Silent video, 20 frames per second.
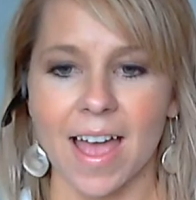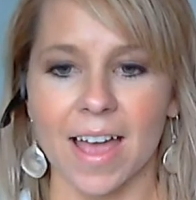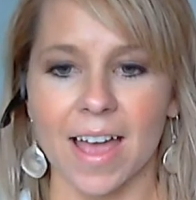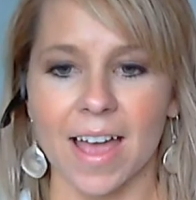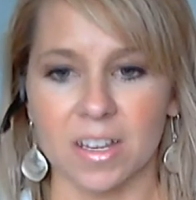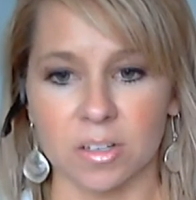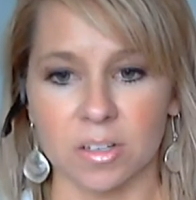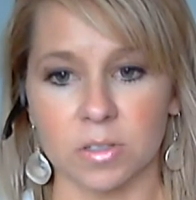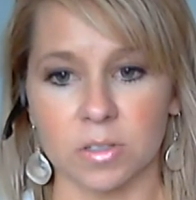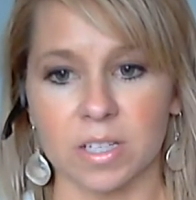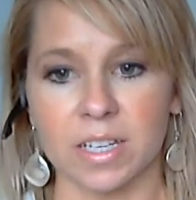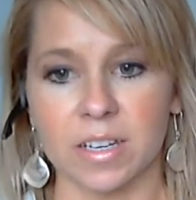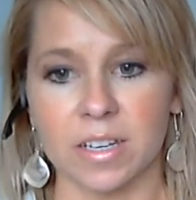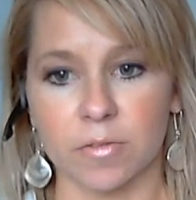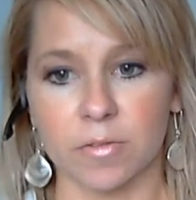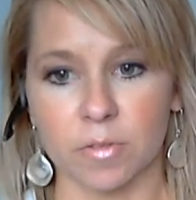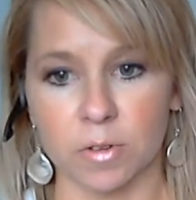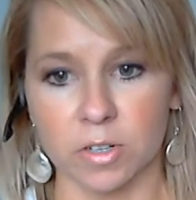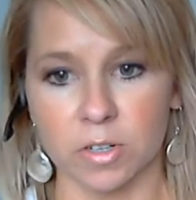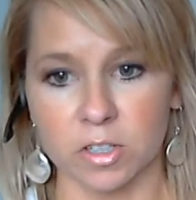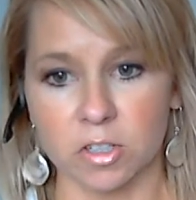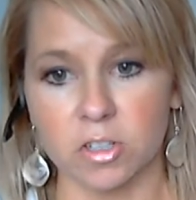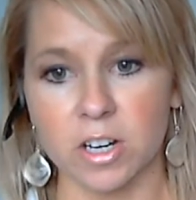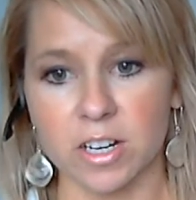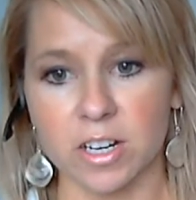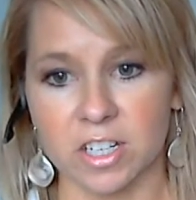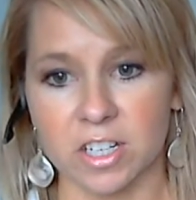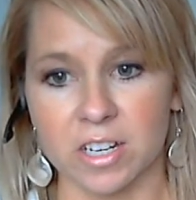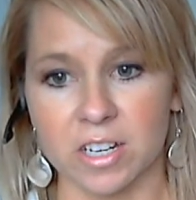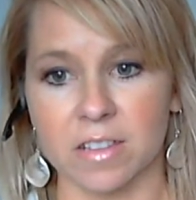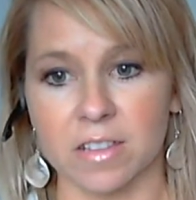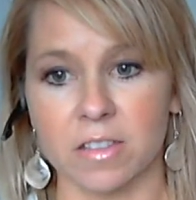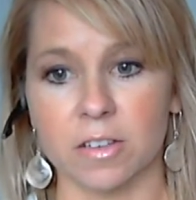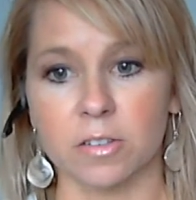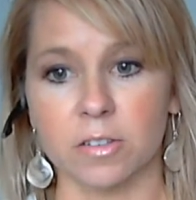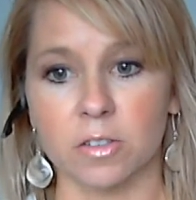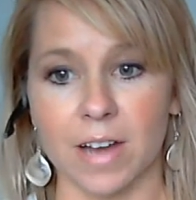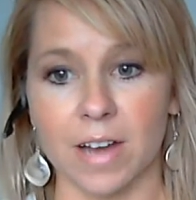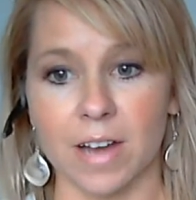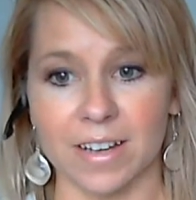at using it for instruction. And
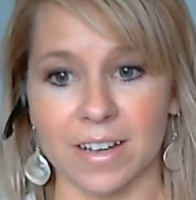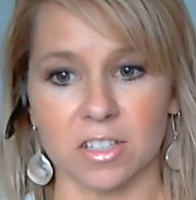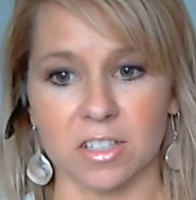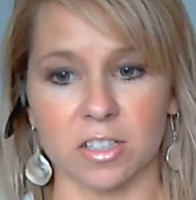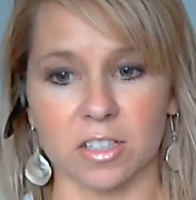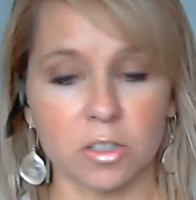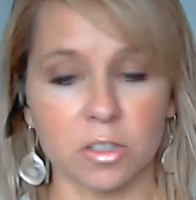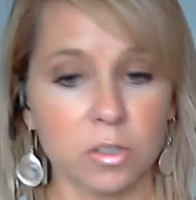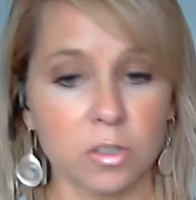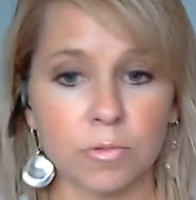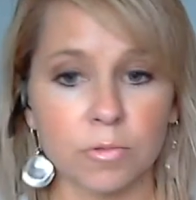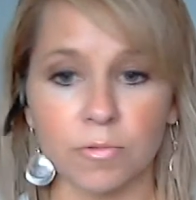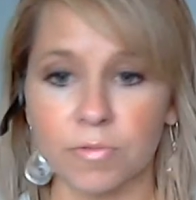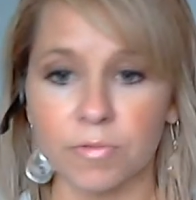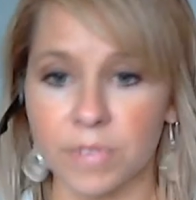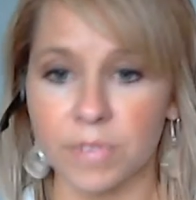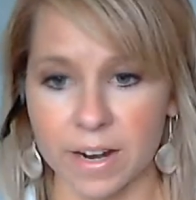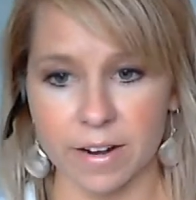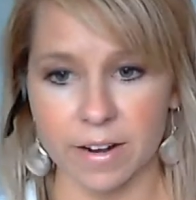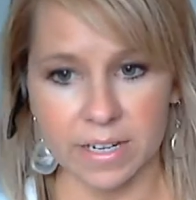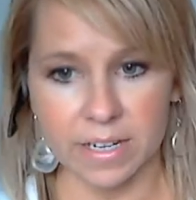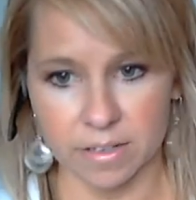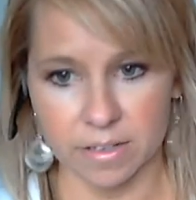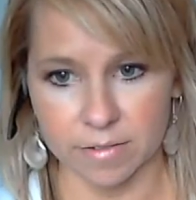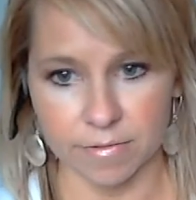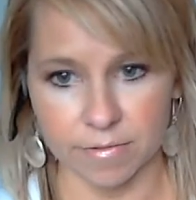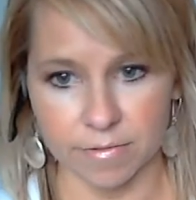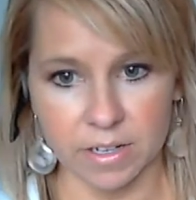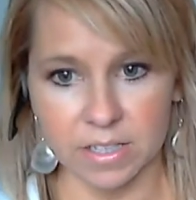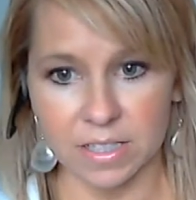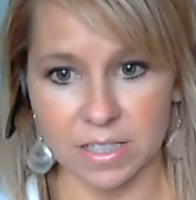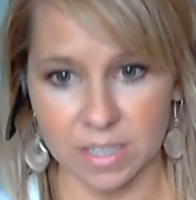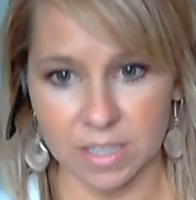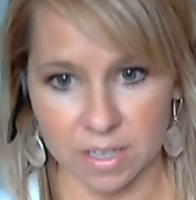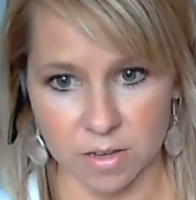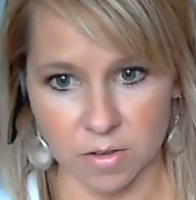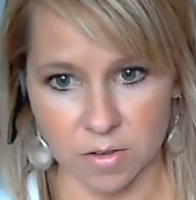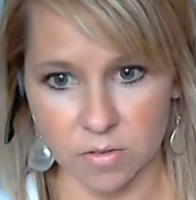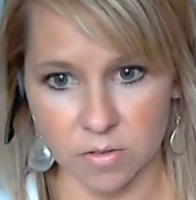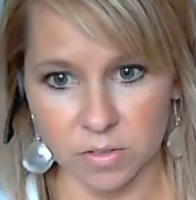those are actually two very different
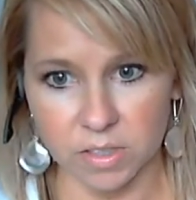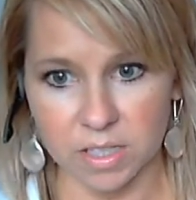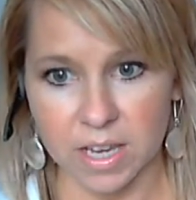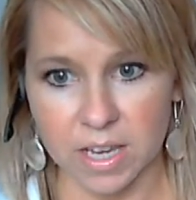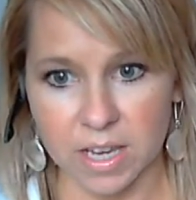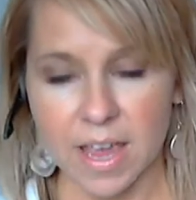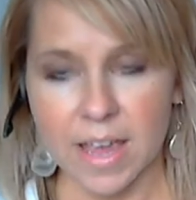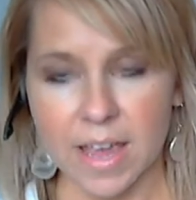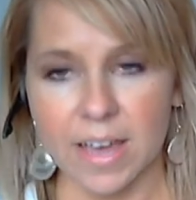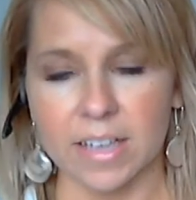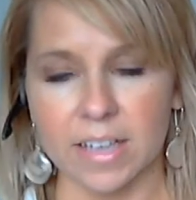skills.